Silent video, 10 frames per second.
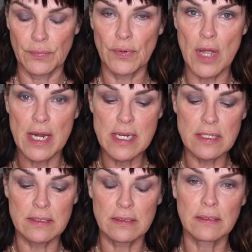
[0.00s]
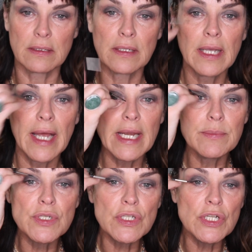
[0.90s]
product and
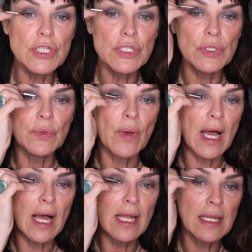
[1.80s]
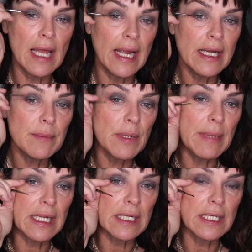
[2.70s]
I'm just going to do a line. I'm going to
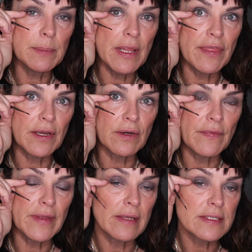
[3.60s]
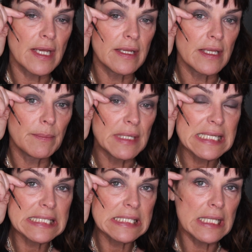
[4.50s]
make it a little bit thicker on the outside and then I'm going
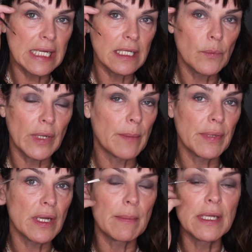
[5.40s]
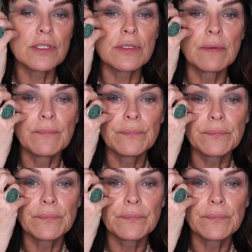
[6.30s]
to slightly wing it, but not much.